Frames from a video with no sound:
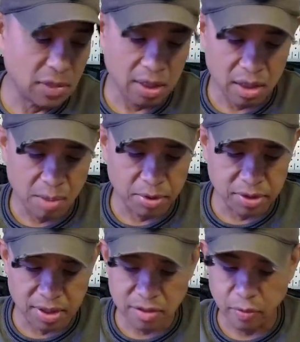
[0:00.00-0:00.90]
a couple
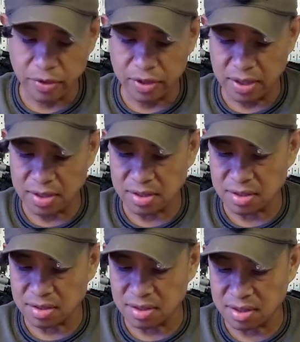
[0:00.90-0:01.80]
things with this
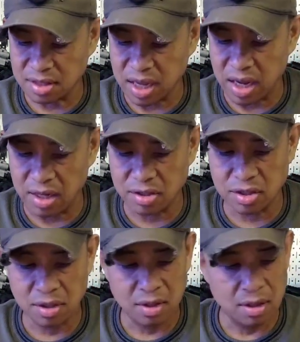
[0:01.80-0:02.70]
is this
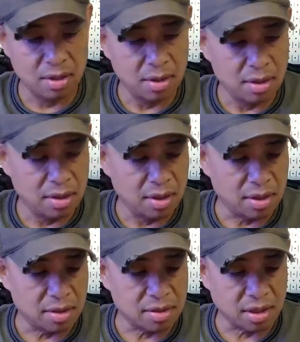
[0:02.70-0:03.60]
cage
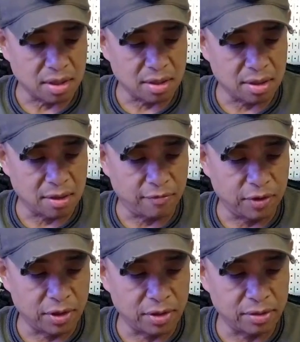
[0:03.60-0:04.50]
is, if
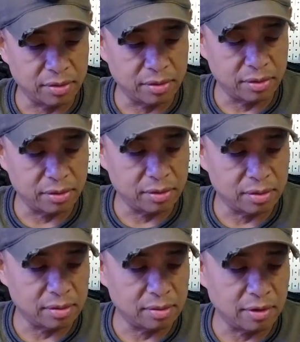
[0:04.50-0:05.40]
you
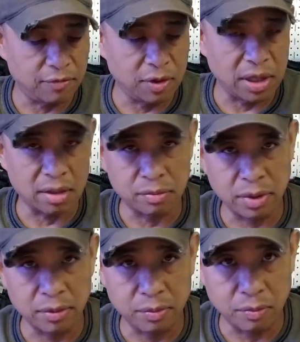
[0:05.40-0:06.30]
get a
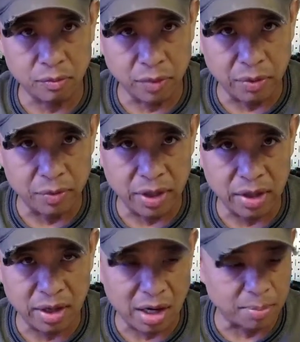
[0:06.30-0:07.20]

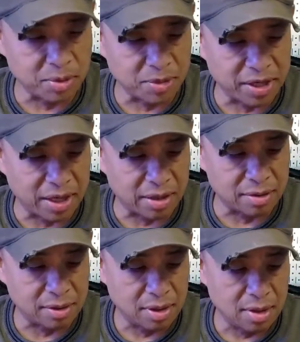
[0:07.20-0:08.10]
re Optima
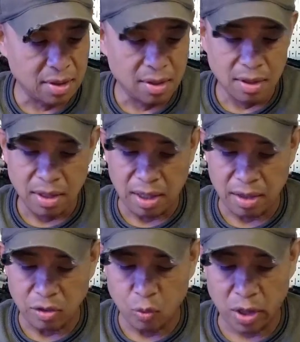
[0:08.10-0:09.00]
now and
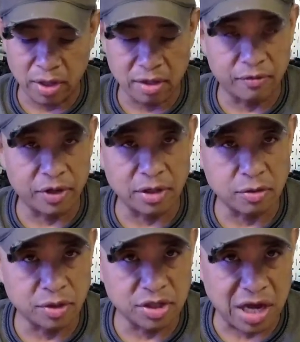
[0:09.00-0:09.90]
you want to convert it
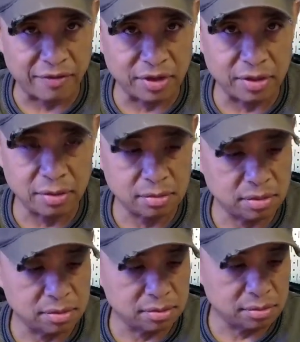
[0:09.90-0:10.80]
to a Javelin,
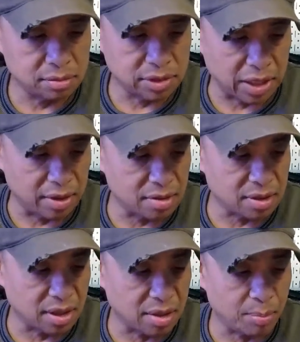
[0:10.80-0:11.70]
that is
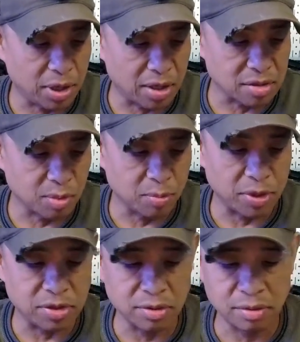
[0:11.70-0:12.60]
possible,
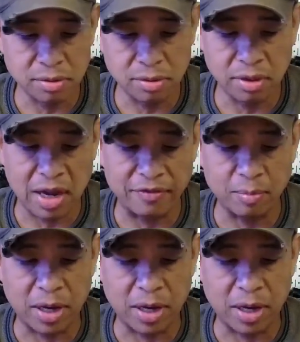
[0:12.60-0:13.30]
but you'll have to buy